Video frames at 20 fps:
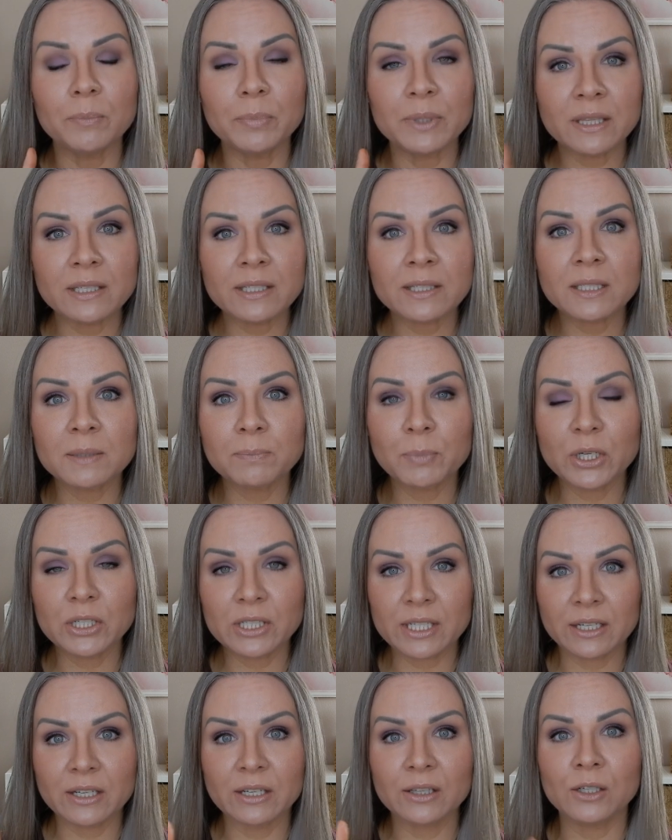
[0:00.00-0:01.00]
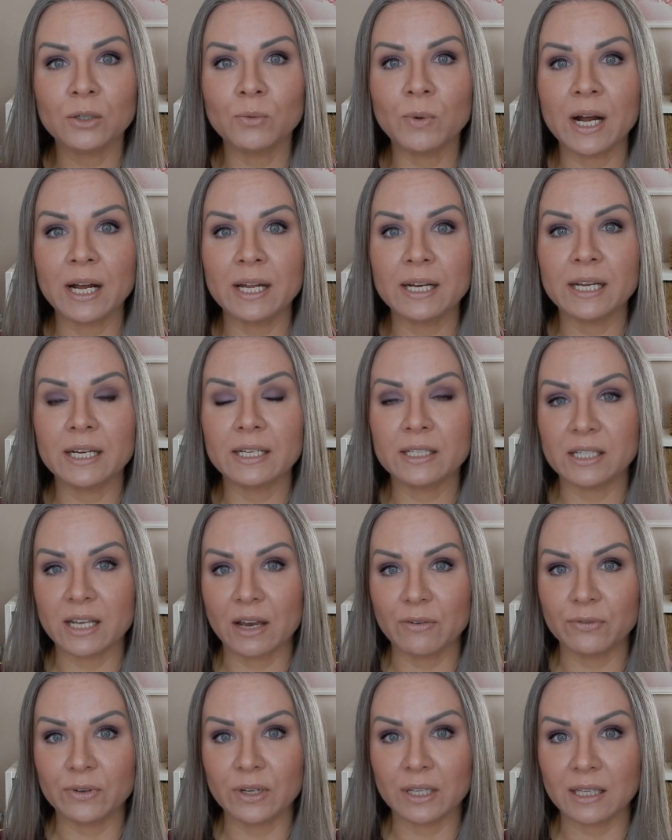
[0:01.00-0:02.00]
But this particular one
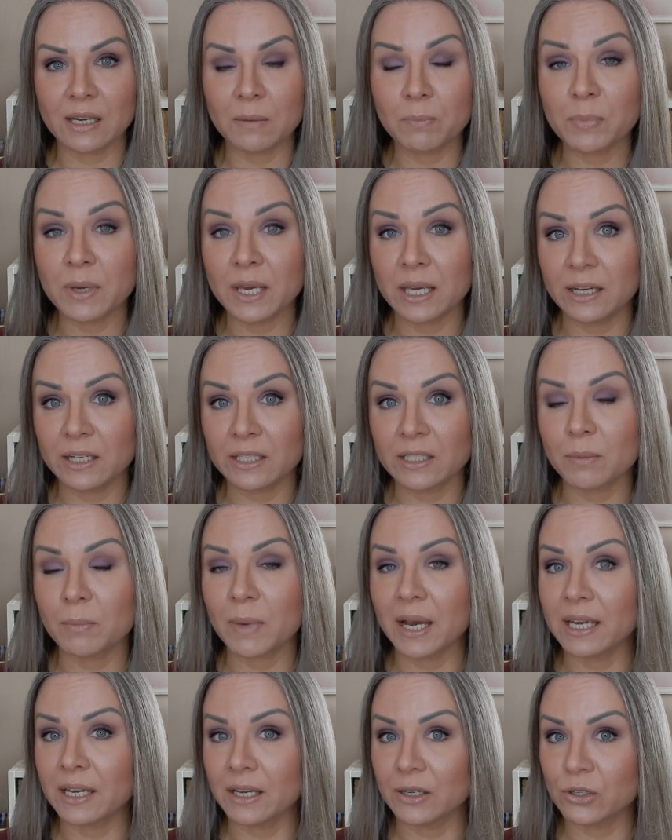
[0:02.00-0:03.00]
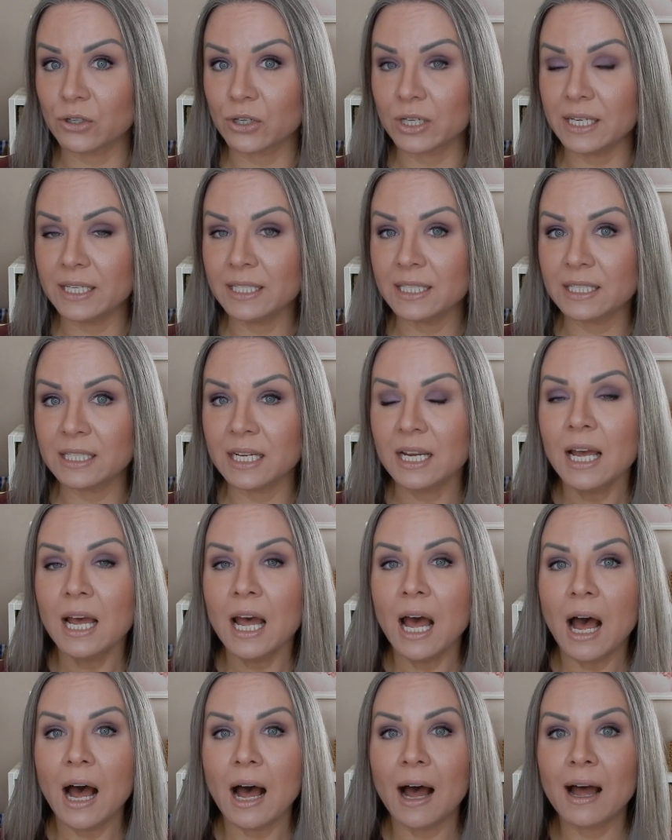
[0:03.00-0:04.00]
definitely piqued my interest.
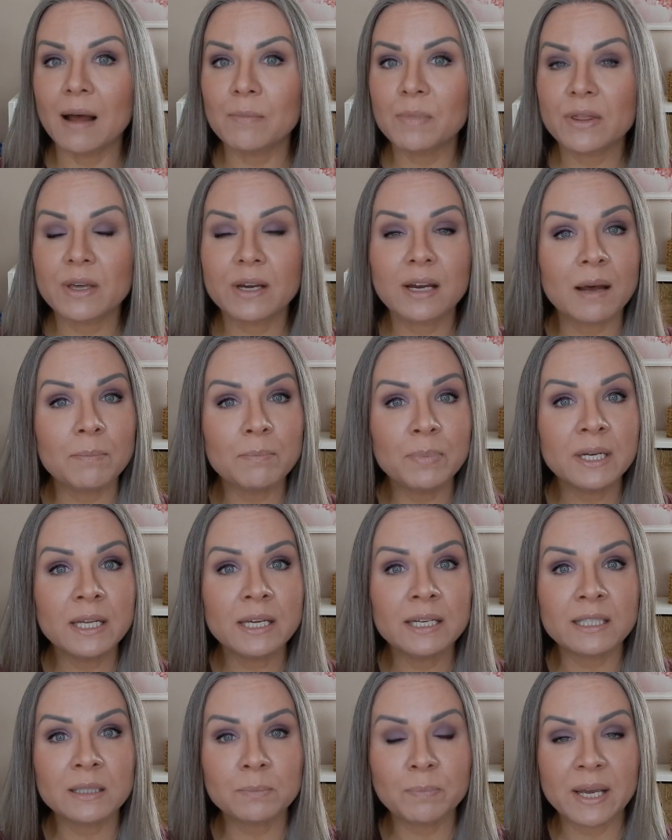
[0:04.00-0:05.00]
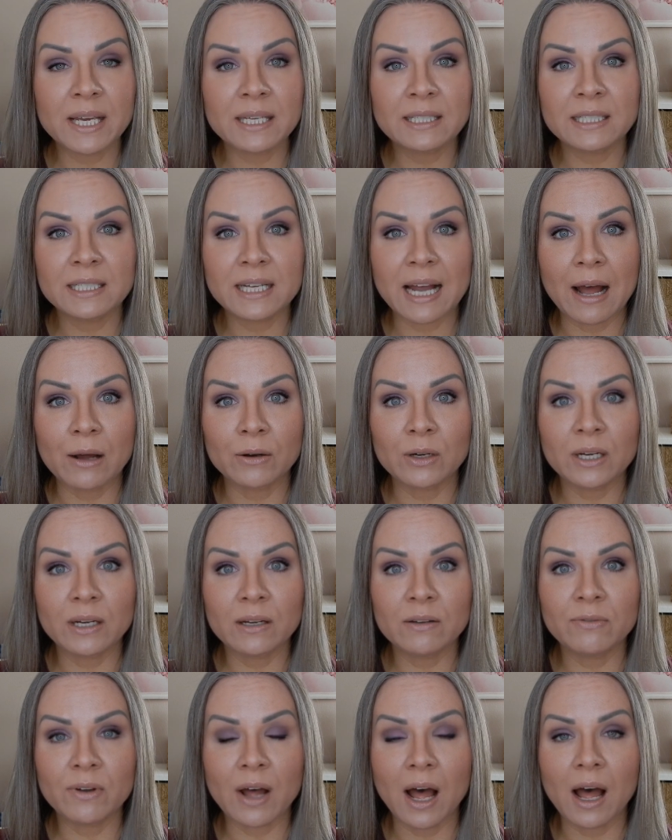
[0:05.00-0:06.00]
Um, the company is based out
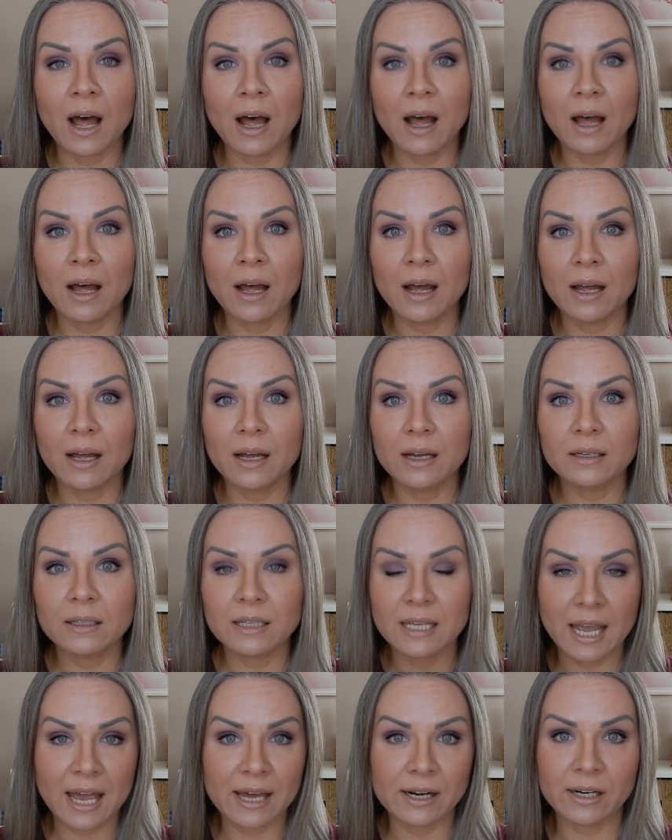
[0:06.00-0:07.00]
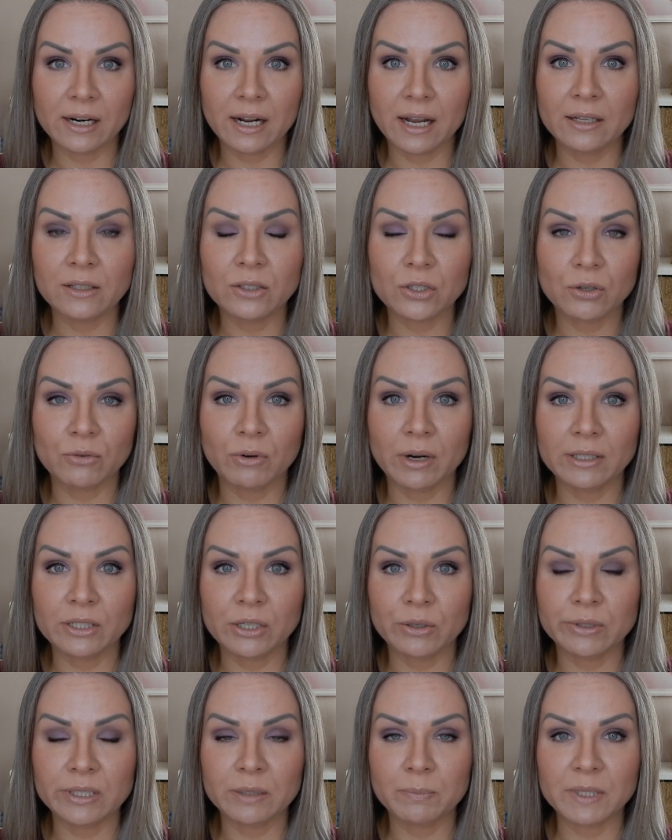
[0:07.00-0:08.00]
of uh, Canada,
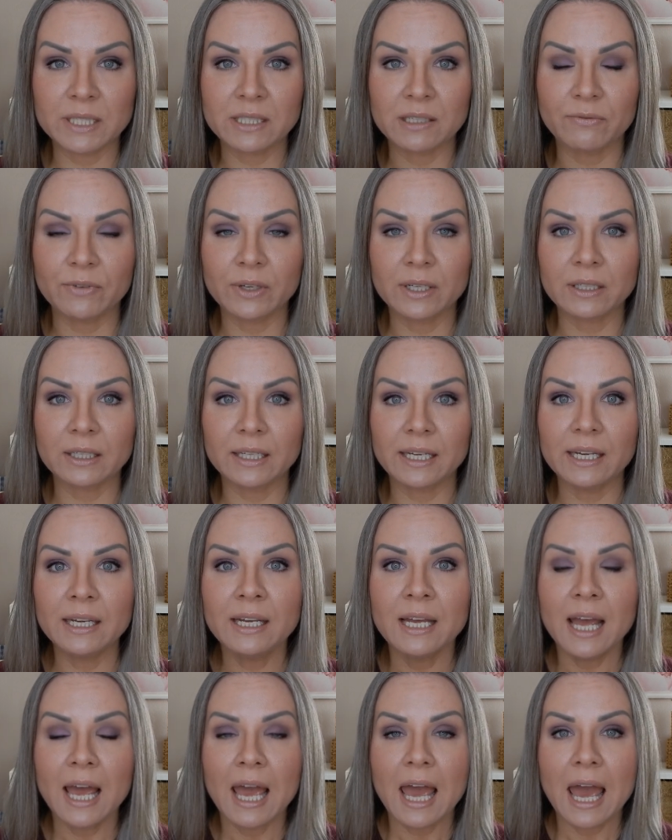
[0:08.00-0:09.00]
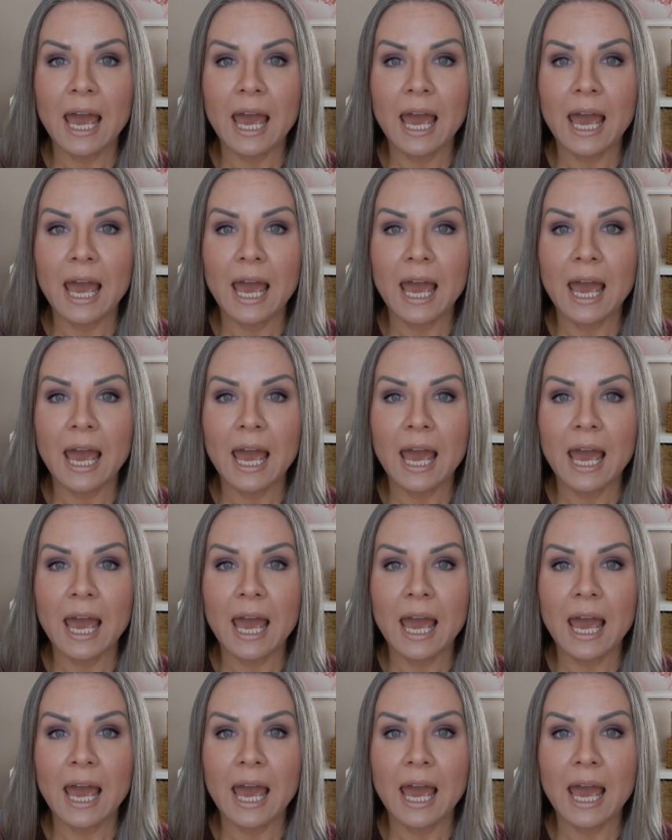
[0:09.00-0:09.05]
Toronto specifically,